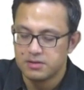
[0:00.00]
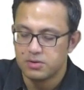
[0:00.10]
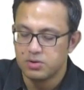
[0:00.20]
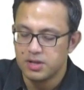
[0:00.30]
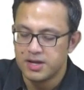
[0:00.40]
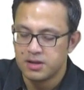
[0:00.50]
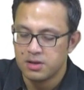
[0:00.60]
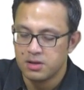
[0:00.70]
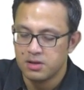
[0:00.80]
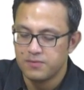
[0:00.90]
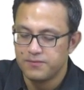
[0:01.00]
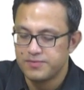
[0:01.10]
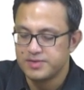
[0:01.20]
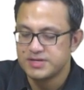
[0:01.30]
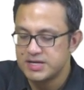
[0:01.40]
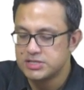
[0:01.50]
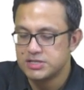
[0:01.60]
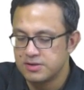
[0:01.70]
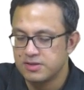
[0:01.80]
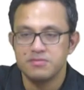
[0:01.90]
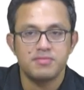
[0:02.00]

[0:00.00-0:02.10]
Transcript: the whole idea of stations in